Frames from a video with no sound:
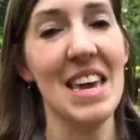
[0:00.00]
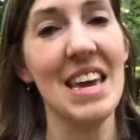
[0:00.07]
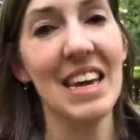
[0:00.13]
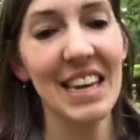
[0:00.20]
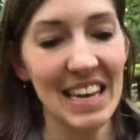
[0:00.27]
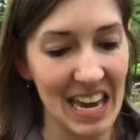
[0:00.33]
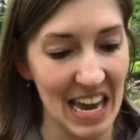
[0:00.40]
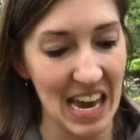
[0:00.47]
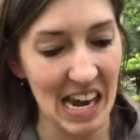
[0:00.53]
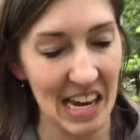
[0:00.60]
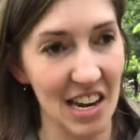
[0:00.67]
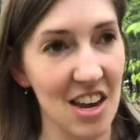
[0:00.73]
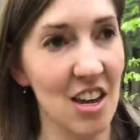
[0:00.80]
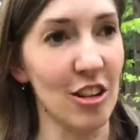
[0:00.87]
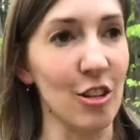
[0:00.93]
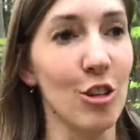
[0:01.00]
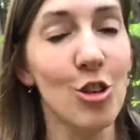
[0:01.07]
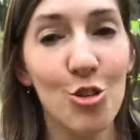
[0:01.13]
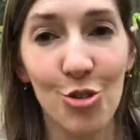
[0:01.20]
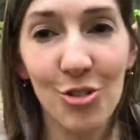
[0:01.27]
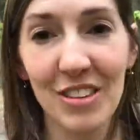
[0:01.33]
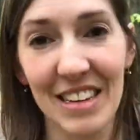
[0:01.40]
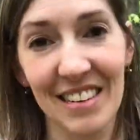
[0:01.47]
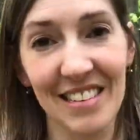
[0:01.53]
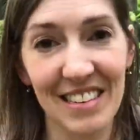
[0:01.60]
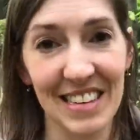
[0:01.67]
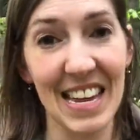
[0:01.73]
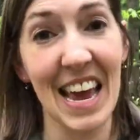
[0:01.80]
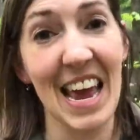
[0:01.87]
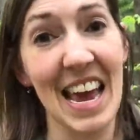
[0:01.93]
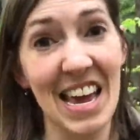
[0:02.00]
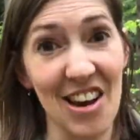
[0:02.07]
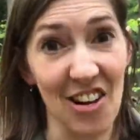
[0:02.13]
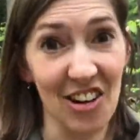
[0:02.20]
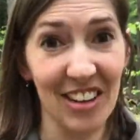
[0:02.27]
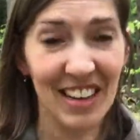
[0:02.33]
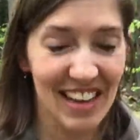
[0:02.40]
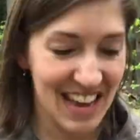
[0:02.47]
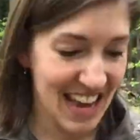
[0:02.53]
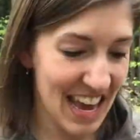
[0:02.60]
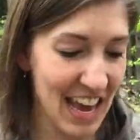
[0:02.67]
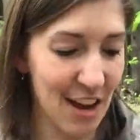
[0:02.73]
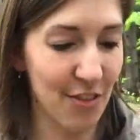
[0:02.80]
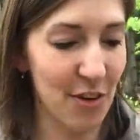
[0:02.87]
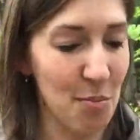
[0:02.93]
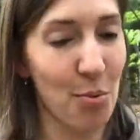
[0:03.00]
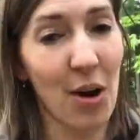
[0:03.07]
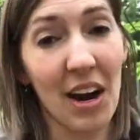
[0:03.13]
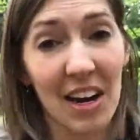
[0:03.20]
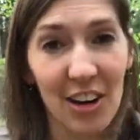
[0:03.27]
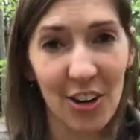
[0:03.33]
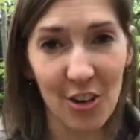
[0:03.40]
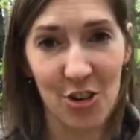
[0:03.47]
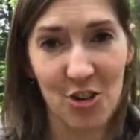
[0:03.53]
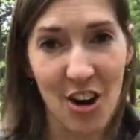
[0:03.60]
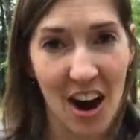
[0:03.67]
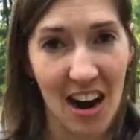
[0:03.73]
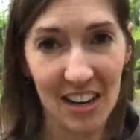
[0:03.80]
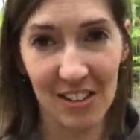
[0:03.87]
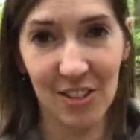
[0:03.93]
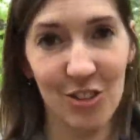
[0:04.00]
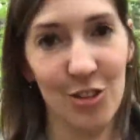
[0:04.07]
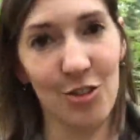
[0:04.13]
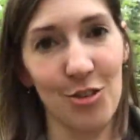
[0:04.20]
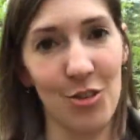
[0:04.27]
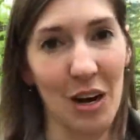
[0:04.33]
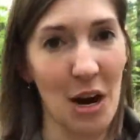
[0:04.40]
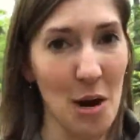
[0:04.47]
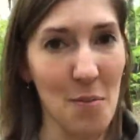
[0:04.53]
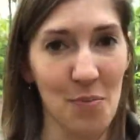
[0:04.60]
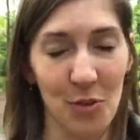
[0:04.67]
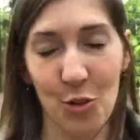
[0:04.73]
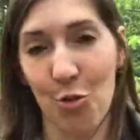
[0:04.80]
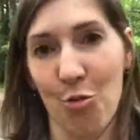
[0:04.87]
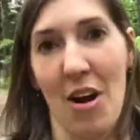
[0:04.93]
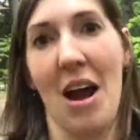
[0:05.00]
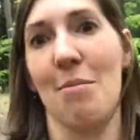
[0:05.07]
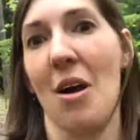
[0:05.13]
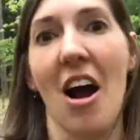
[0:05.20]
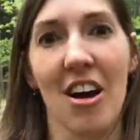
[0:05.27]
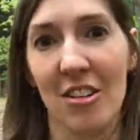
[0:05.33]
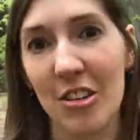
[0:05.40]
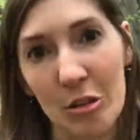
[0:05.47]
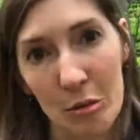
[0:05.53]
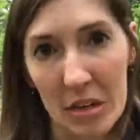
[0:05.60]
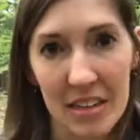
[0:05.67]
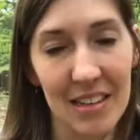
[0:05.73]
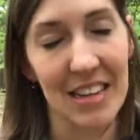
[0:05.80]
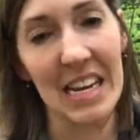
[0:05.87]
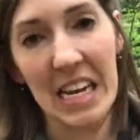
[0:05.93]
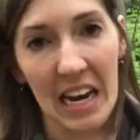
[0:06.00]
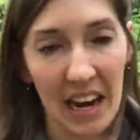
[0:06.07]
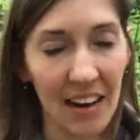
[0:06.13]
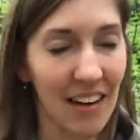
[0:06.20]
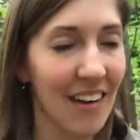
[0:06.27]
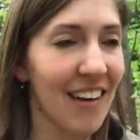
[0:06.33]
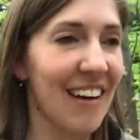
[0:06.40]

it can lose its tail if a predator tries to um, grab onto it to eat it.